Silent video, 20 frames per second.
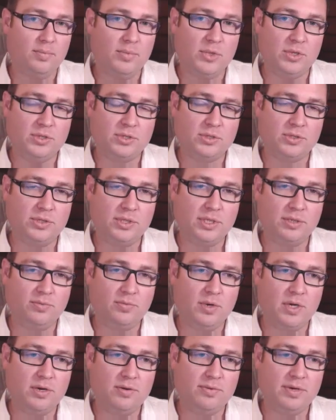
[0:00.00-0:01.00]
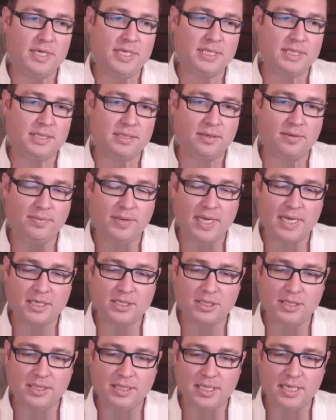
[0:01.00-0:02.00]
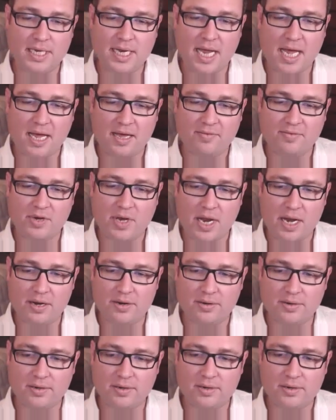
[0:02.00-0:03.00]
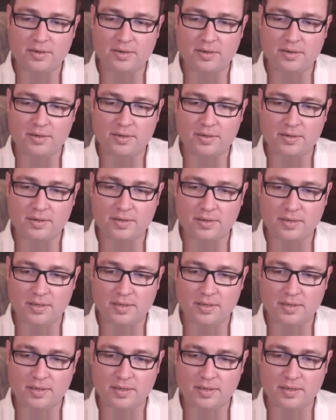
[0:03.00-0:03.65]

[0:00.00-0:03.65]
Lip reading: there's only one reason, and we actually didn't have an error.